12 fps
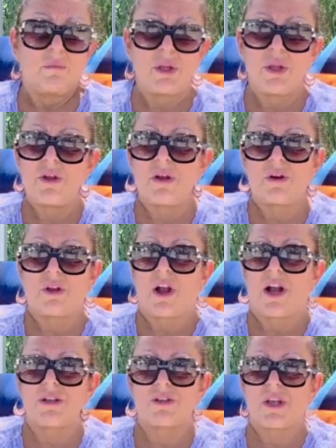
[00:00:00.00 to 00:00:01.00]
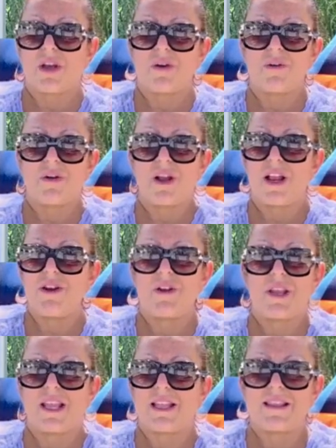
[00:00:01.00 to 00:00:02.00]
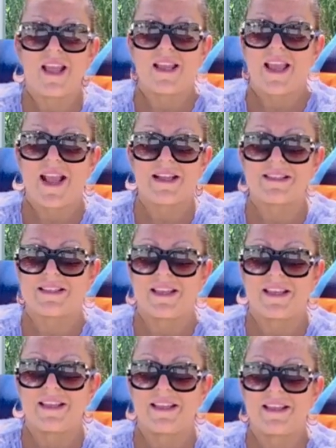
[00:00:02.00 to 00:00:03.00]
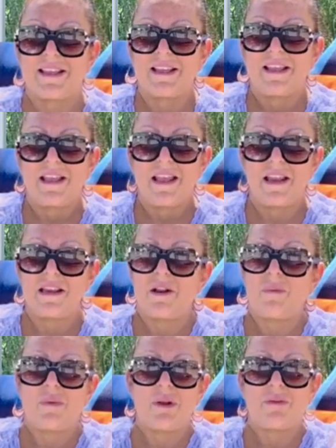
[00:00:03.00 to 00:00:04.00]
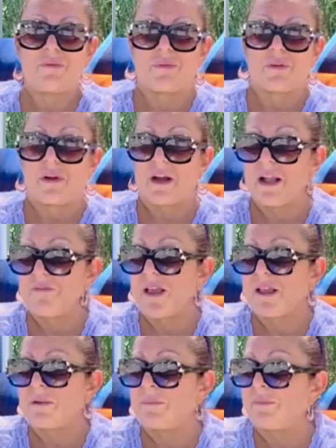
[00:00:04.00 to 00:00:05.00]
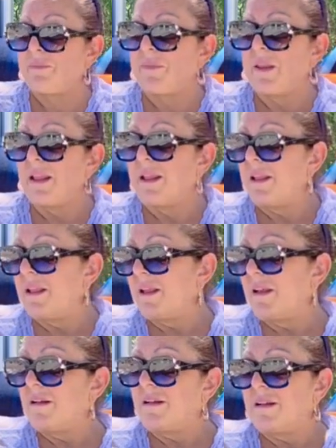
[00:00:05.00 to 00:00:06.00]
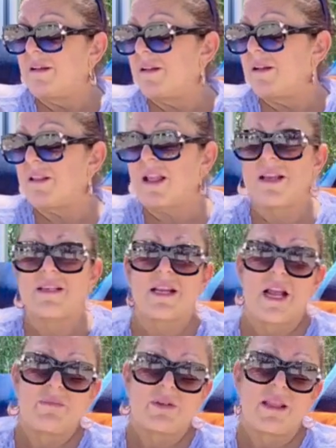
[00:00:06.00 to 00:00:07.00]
But you can go to Costco and you can get that casket. And they're beautiful. I've had them a lot of times.